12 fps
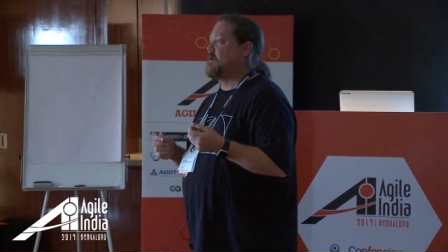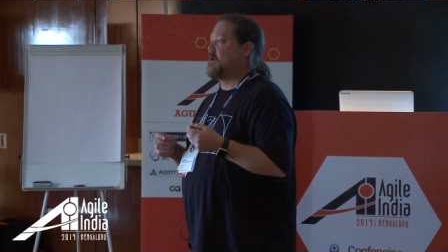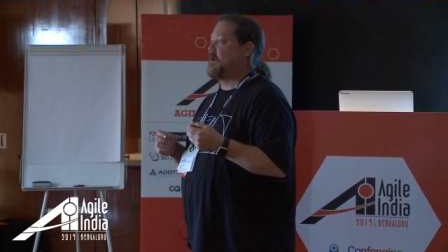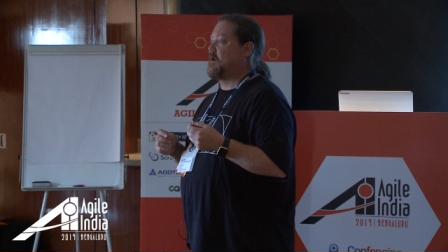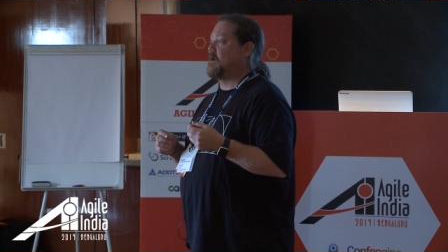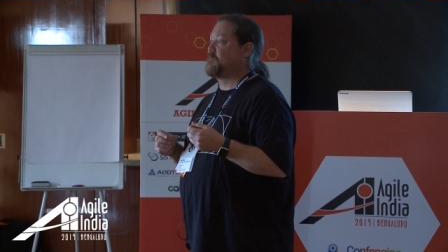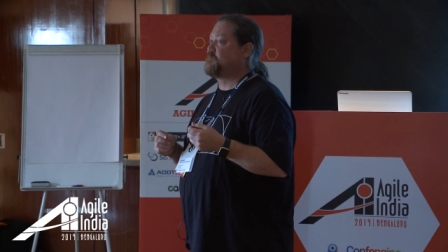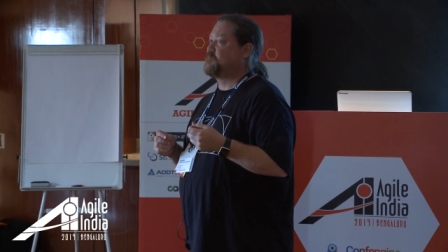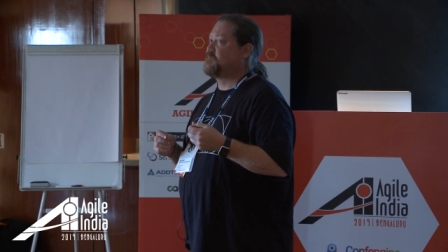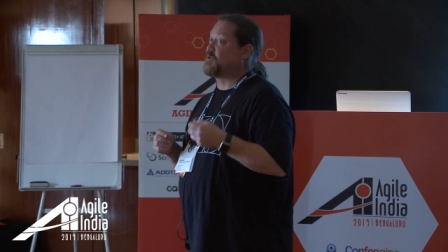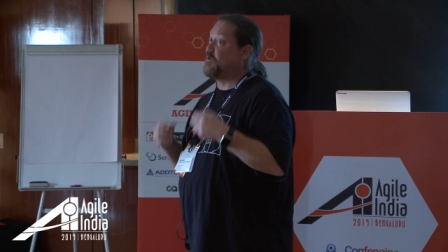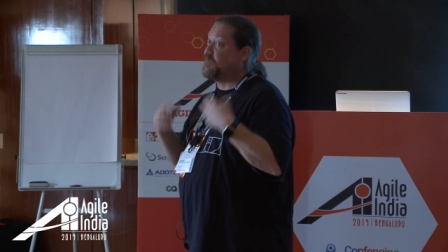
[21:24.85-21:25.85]

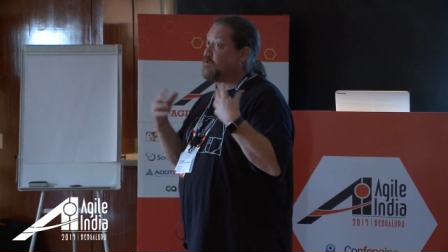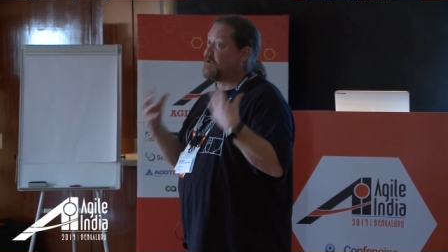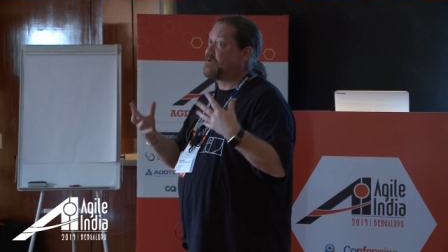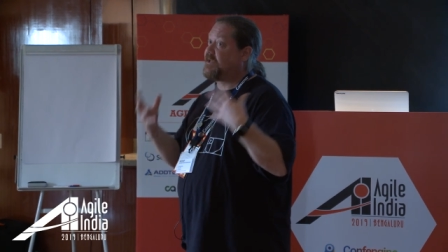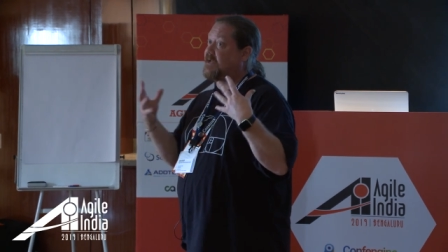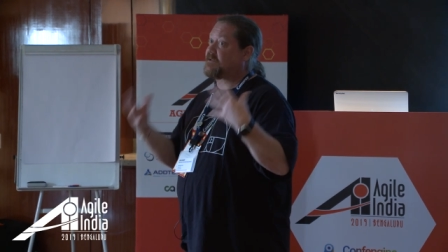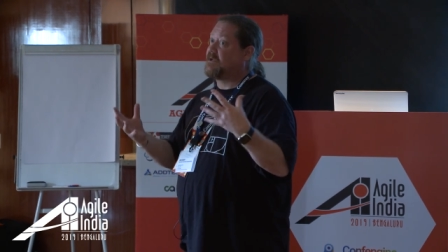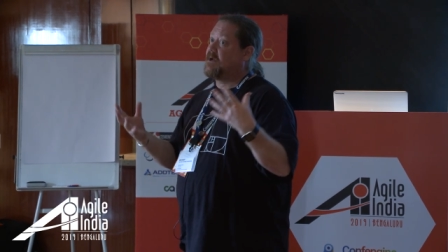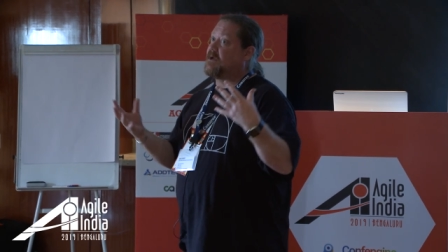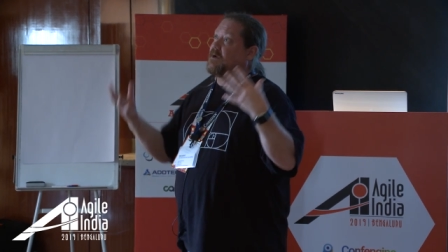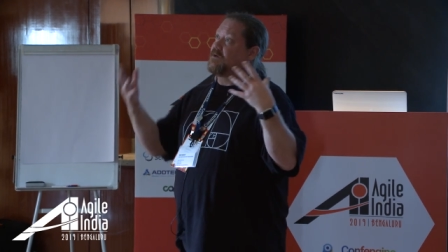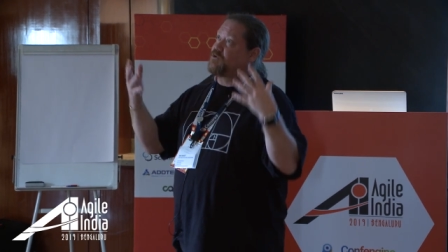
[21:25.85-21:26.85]
So if you can
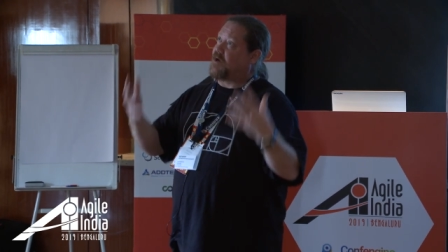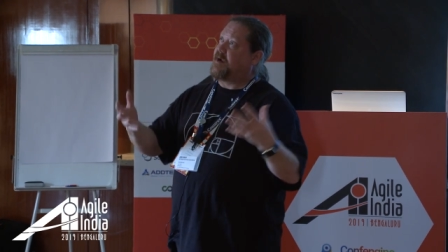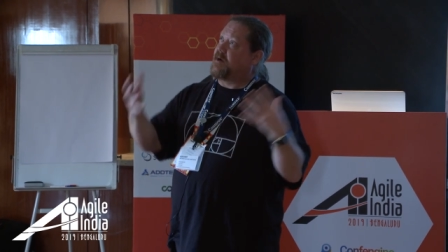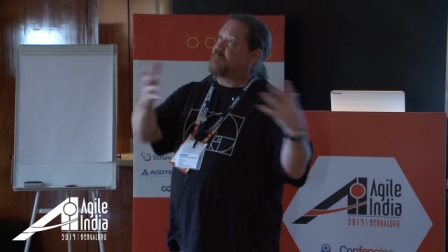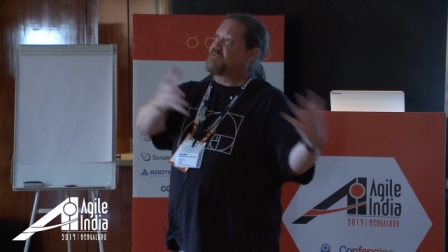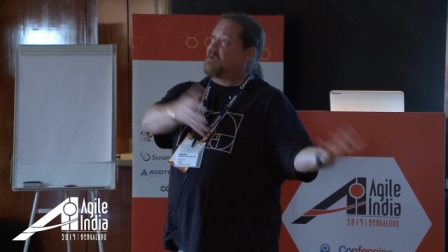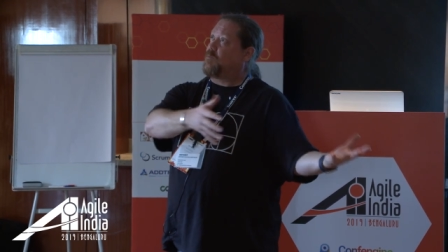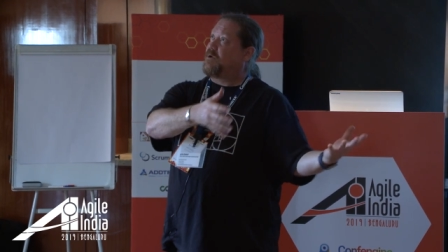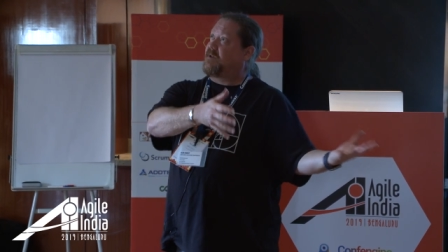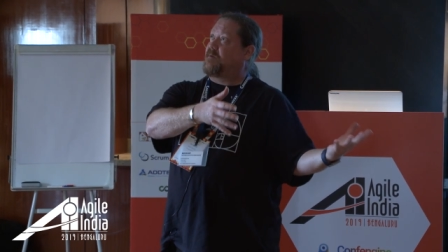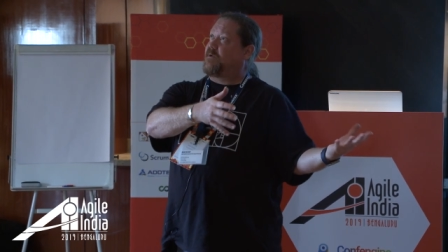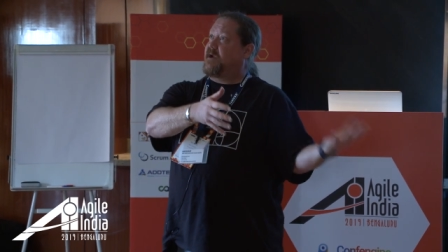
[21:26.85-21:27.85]
train up someone
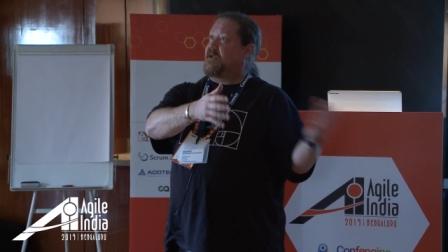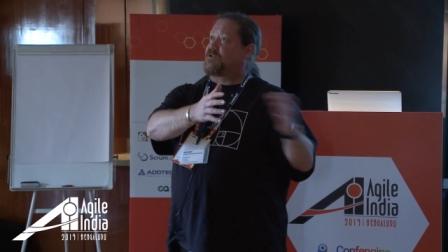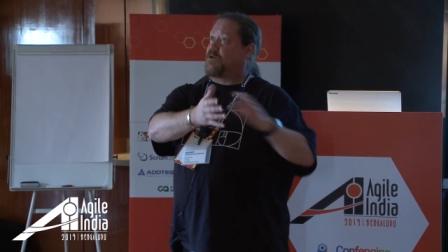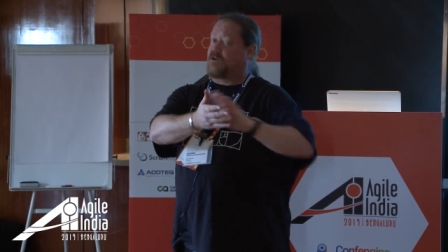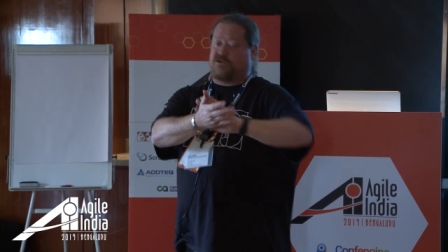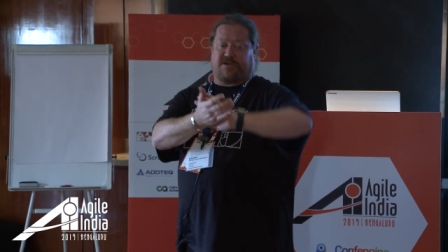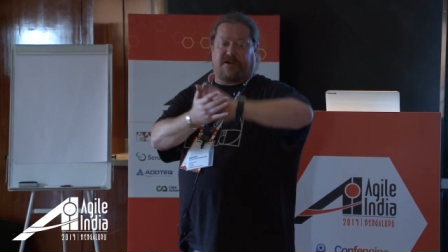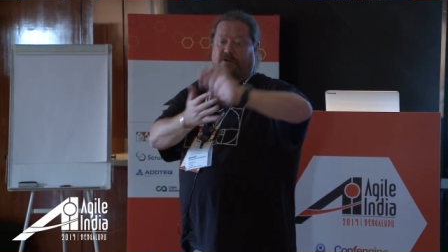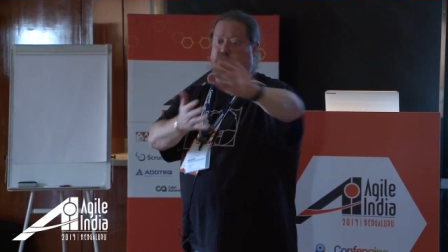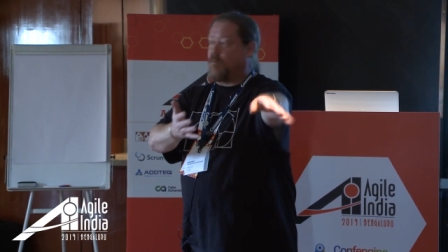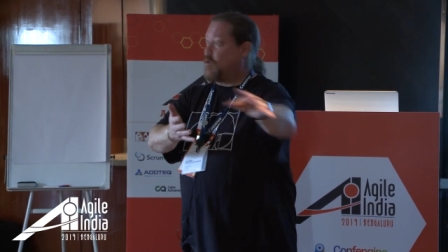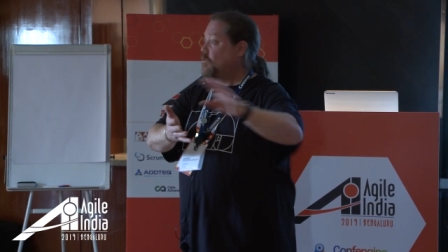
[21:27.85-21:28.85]
in liberating structures at your
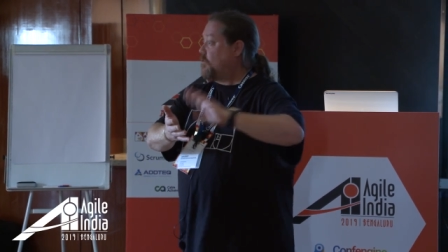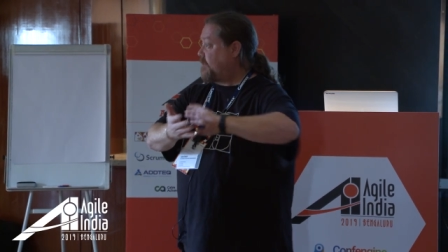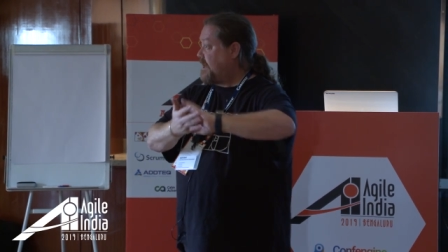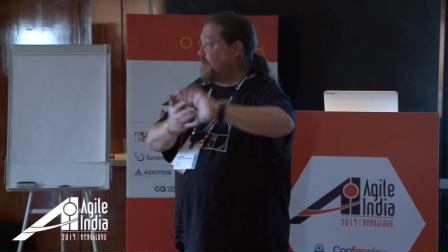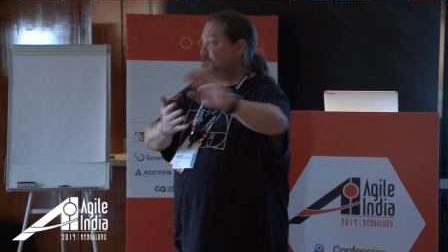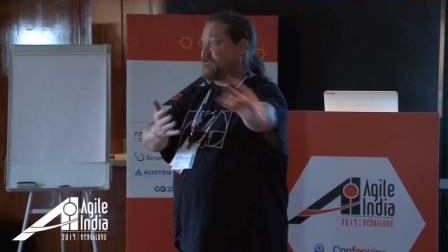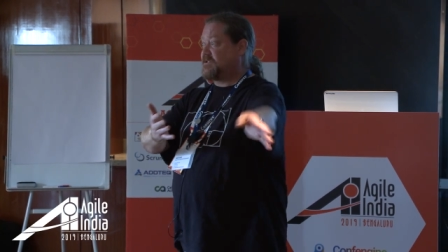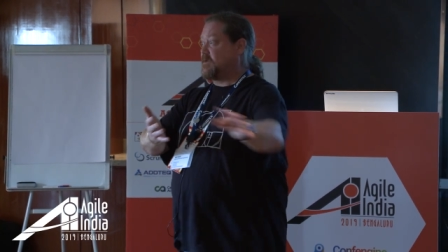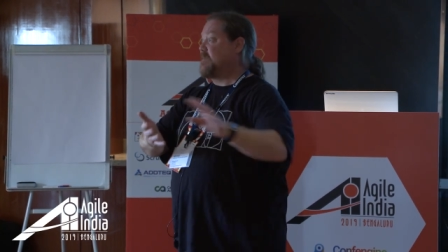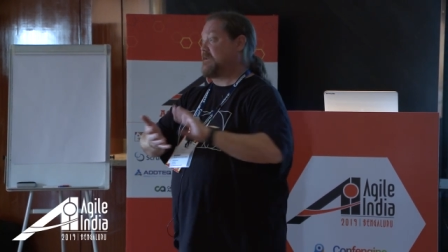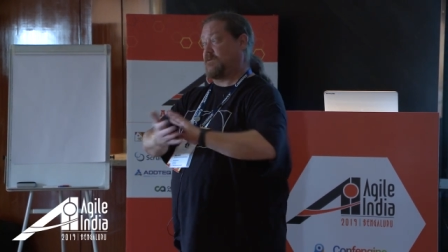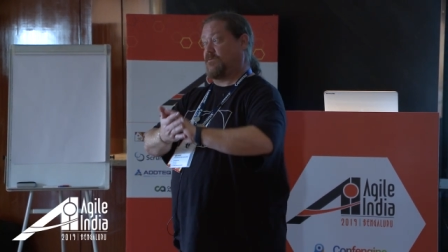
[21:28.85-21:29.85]
remote locations, it
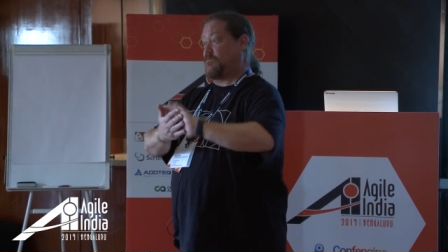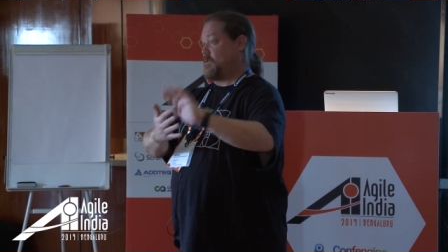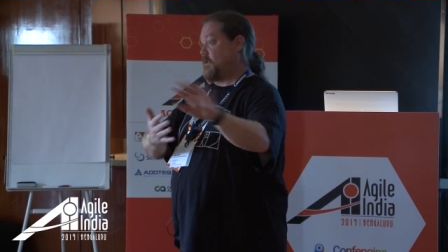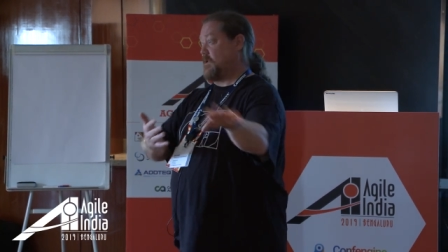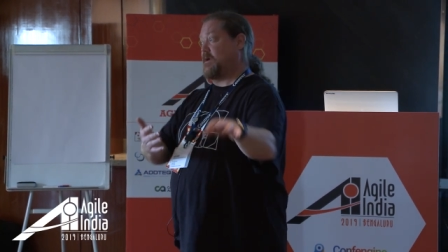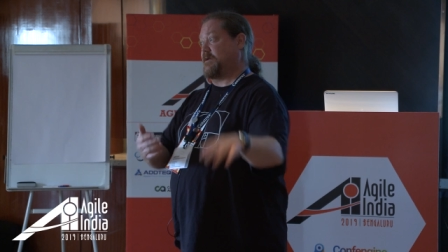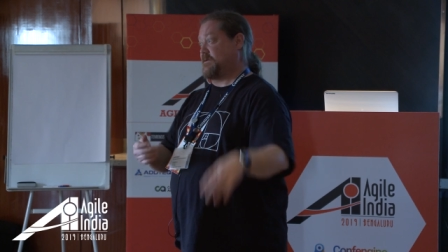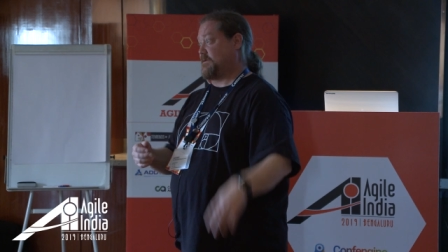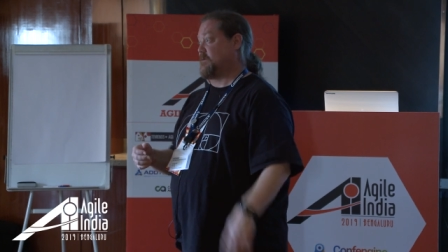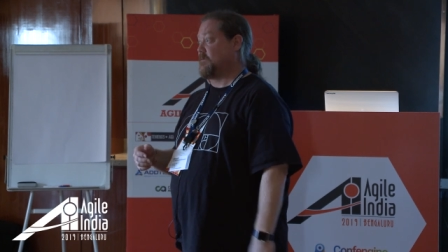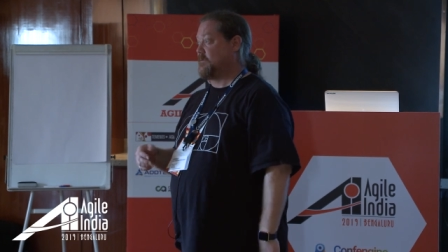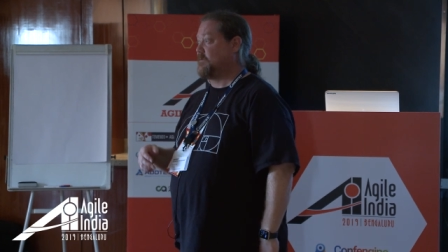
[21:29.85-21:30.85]
makes it a lot easier.